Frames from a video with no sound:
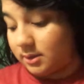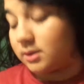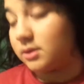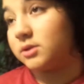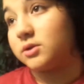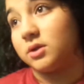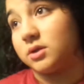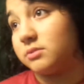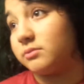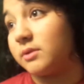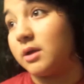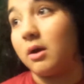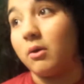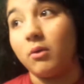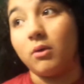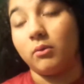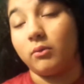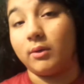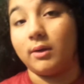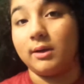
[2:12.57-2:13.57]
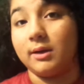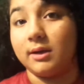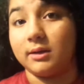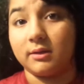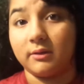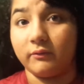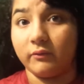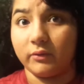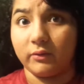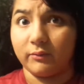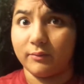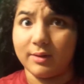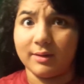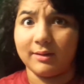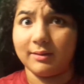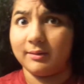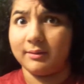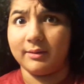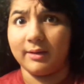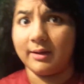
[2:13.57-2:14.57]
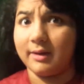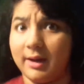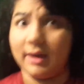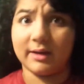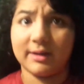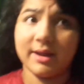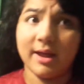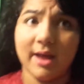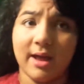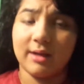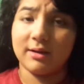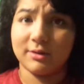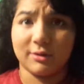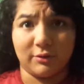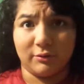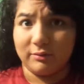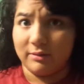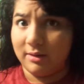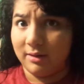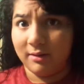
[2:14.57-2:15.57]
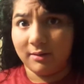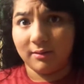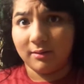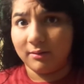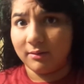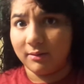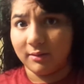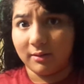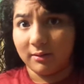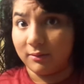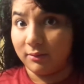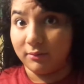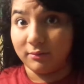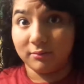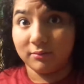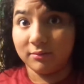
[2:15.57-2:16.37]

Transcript: Because trust me, I won't wear it like this for the rest of the day. I can't do that. I don't know.